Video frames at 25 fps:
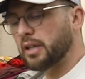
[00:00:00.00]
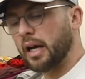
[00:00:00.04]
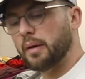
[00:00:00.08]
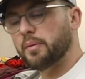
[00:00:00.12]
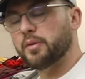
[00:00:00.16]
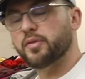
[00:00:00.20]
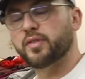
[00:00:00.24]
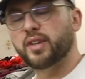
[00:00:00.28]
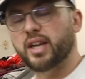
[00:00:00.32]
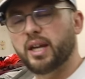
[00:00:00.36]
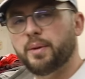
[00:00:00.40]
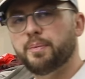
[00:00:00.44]

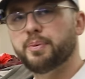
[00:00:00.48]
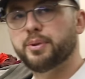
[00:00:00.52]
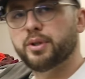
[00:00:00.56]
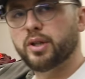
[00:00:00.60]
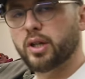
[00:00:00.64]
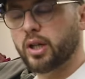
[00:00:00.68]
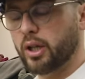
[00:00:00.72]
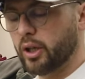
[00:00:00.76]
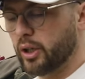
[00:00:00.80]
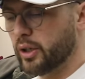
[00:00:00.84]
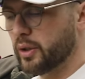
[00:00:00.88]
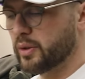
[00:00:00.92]
time of keeping
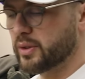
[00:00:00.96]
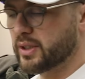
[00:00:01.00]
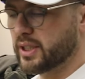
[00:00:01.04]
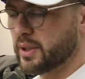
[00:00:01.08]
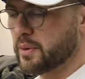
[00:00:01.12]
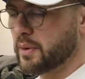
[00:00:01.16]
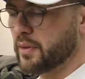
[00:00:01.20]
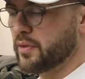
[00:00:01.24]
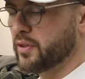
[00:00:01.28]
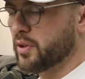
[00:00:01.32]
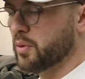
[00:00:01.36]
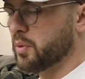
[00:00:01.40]
the
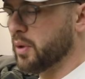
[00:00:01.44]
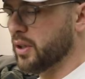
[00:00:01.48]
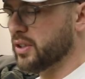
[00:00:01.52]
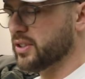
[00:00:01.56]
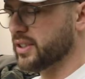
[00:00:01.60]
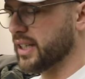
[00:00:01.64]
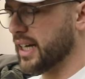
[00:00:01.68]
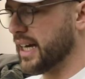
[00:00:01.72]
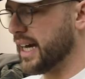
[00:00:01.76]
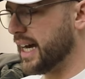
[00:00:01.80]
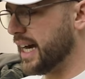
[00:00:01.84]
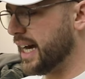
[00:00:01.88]
loyalty with the
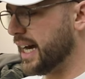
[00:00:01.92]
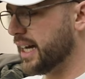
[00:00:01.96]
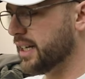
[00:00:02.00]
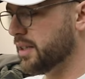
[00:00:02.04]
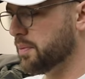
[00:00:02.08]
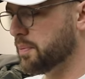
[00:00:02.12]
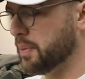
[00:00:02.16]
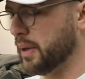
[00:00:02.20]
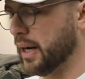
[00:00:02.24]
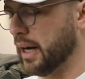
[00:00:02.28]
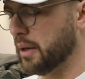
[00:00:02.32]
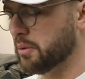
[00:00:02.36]
ones I
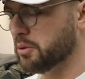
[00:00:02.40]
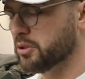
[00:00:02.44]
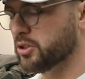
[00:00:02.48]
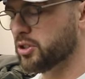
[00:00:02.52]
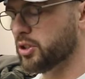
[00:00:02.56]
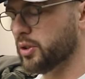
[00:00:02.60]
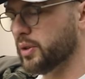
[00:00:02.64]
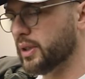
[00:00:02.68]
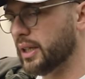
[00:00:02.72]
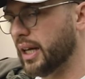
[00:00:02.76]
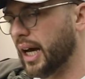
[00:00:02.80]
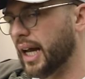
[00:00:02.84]
had, but I was
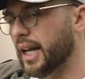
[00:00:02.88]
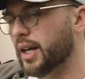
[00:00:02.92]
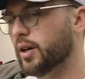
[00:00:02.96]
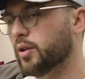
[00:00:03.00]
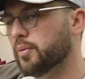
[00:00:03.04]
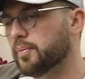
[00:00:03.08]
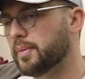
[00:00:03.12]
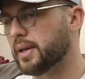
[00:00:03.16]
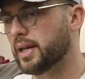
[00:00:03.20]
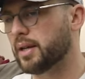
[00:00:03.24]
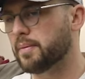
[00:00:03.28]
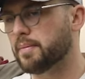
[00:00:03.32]
doing like
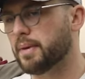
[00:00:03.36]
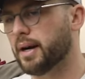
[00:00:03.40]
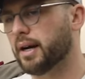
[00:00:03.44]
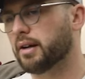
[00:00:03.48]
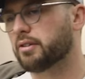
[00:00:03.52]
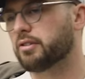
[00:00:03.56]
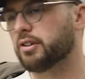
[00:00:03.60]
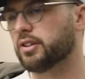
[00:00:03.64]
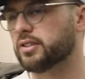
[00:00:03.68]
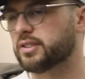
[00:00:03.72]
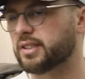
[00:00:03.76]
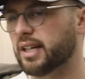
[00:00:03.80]
little mini
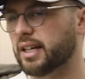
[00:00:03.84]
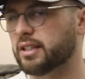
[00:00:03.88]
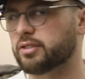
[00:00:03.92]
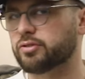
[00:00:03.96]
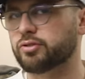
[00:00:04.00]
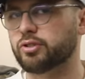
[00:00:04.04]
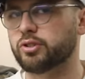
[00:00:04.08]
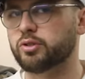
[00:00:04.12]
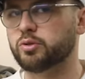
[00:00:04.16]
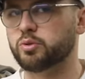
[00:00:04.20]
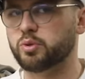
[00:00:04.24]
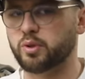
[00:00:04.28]
micro
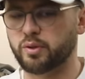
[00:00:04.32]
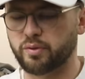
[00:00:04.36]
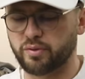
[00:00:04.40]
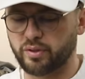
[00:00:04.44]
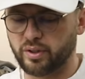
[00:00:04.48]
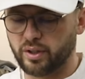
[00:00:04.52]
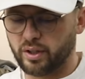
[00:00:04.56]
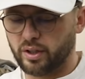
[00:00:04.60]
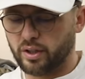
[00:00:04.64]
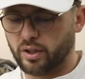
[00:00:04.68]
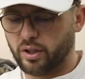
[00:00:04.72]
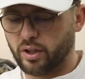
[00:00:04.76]
test runs with
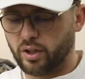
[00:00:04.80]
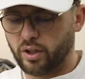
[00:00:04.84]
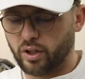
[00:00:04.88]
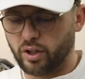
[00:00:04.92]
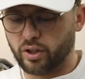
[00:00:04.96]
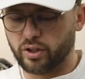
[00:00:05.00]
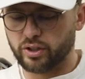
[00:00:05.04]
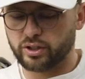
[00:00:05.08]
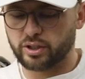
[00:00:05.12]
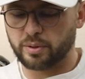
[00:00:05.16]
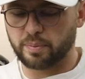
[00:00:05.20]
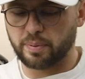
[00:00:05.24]

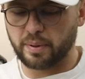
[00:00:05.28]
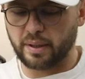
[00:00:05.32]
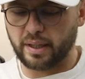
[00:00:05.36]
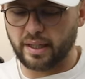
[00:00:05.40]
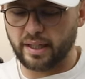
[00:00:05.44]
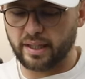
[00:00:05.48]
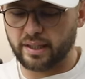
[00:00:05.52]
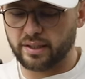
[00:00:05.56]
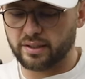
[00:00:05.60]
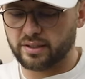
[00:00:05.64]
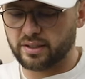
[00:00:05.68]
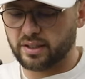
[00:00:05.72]
other
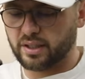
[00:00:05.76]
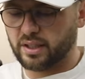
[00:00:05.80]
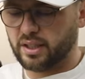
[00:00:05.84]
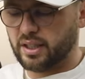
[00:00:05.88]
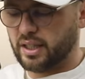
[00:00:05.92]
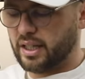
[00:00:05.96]
suppliers